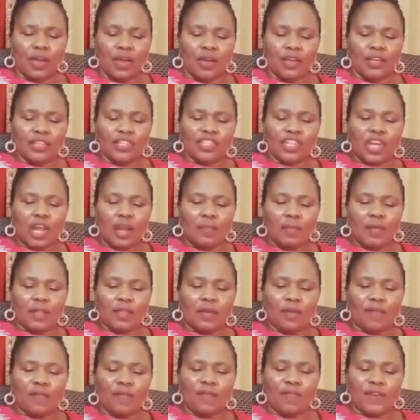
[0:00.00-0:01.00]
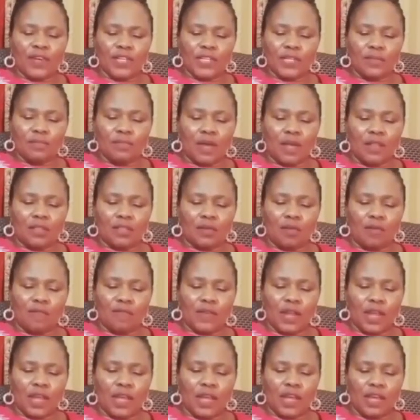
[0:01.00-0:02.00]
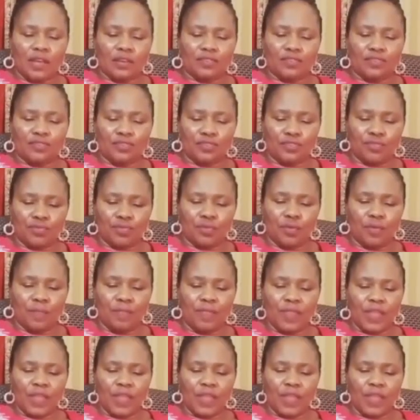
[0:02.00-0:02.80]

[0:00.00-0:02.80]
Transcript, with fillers: It shall be the first month of the year to you.